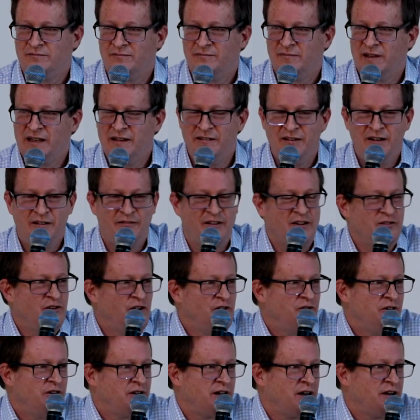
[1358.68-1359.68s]
Even if they
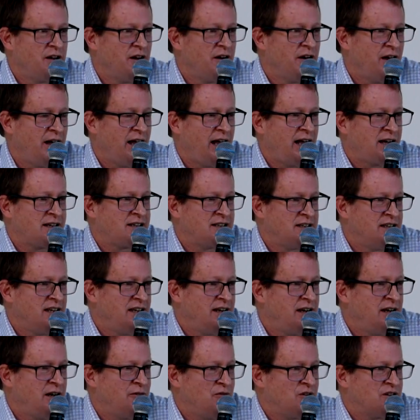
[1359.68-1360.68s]
do it kind of like
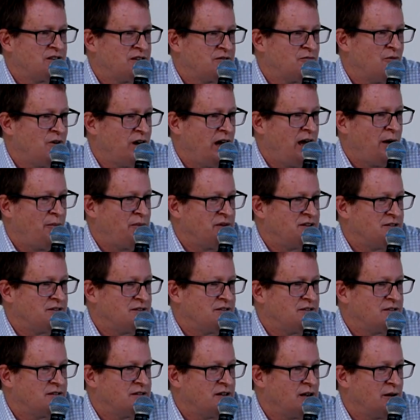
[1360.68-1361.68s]
accidentally, which is what happens
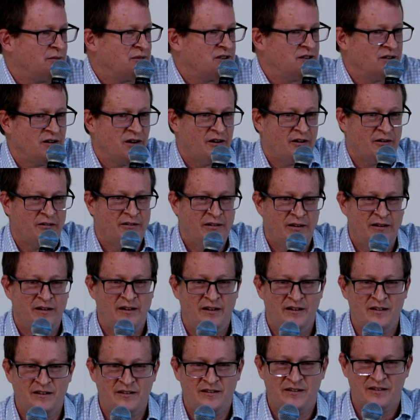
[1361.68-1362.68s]
sometimes in our
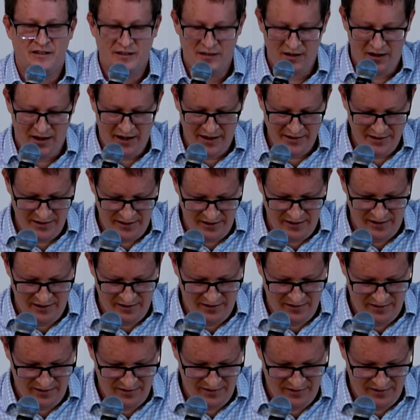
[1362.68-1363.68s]
society.
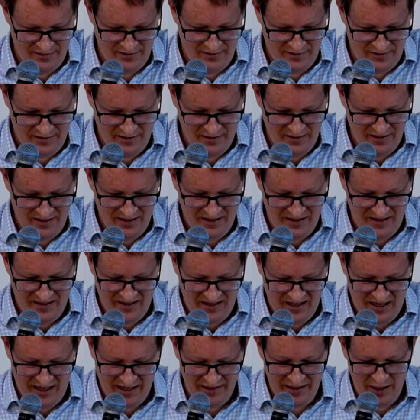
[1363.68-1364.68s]

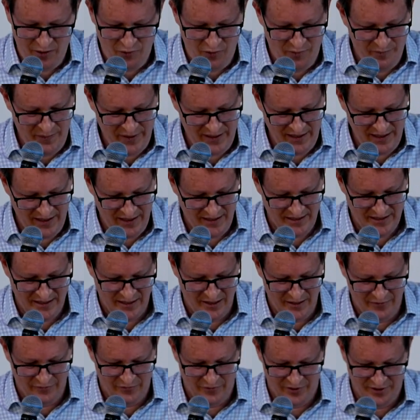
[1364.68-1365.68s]
And there will be
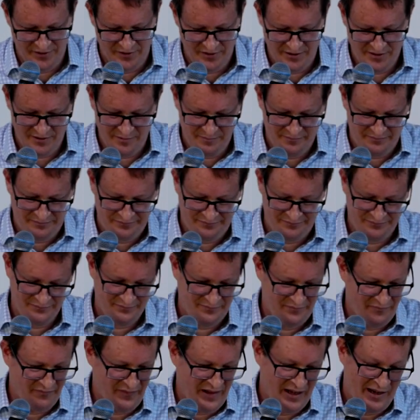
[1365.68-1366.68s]
deliverance.
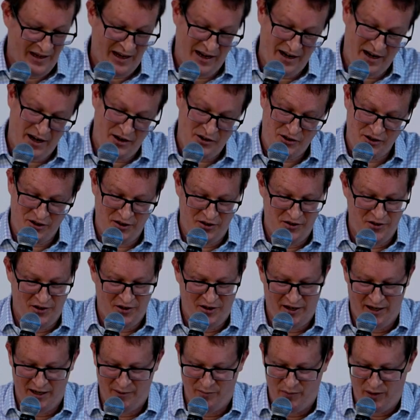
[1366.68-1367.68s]
And I should have
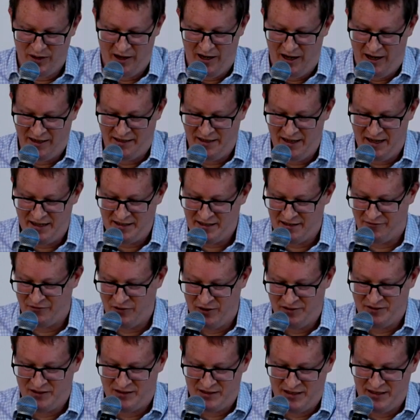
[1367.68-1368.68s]
known, but I guess I've
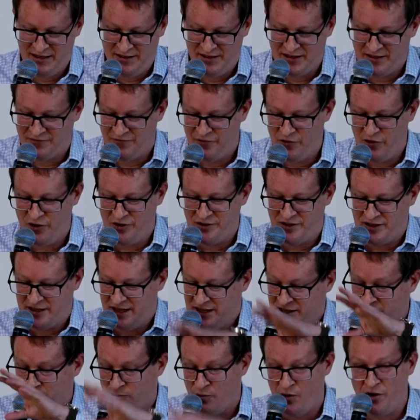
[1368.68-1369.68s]
seen this verse. It
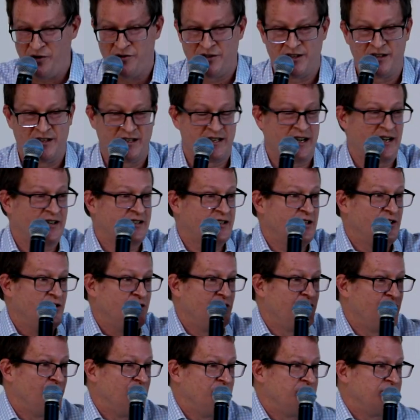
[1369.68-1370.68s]
gets quoted. It's actually
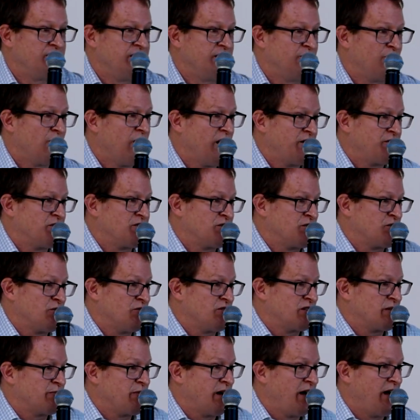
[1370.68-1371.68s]
used in what I just
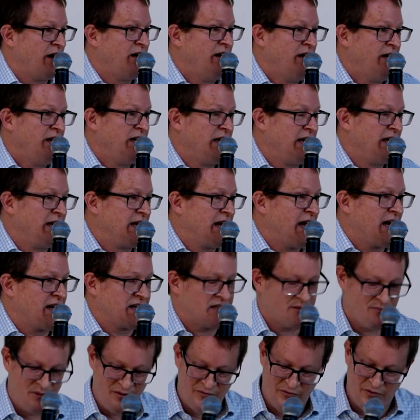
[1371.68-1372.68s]
talked about in
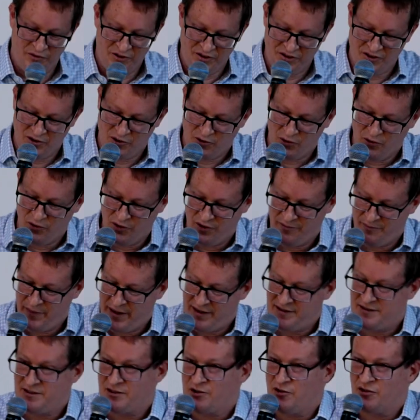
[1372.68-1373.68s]
Acts before this story of
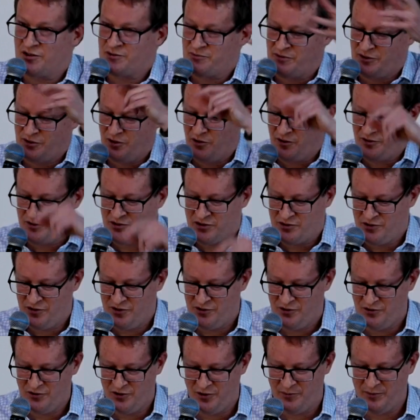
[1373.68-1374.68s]
Pentecost when God
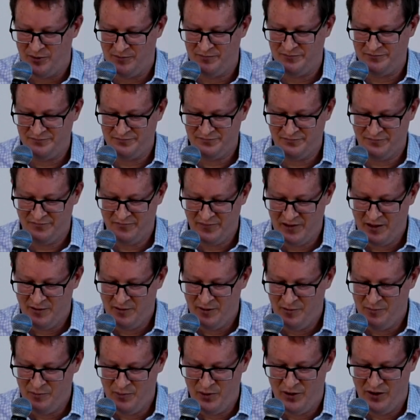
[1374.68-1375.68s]
turned up.
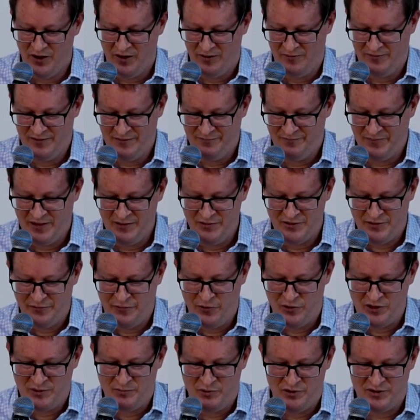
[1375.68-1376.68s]
But he was the
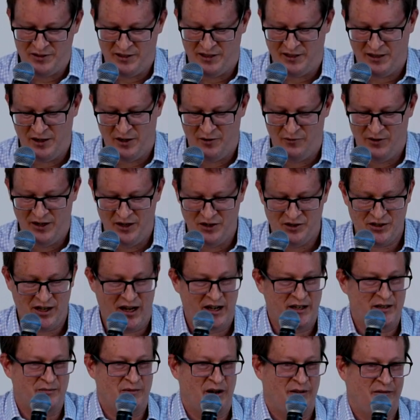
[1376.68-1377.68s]
first person that kind of really
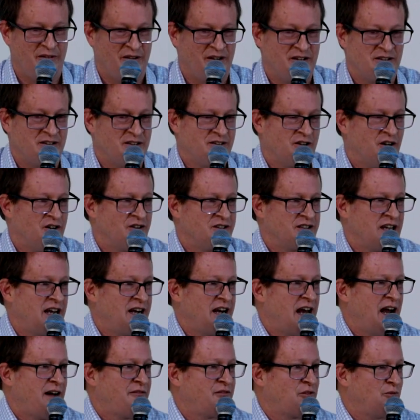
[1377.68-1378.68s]
challenged me about this. He goes,
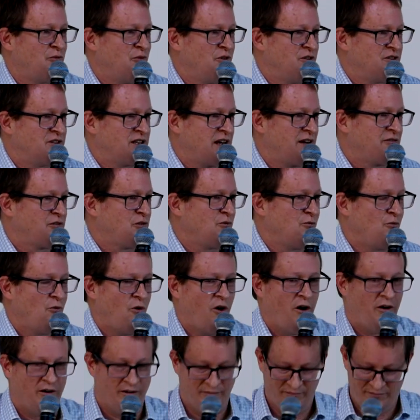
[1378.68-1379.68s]
and afterwards, after
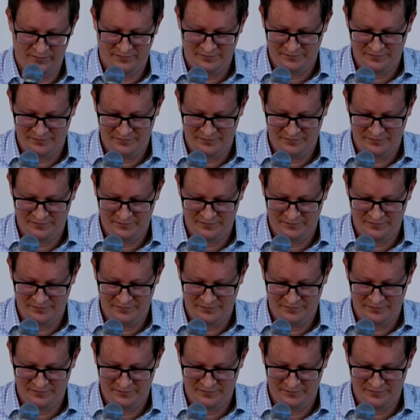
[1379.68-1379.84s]
what?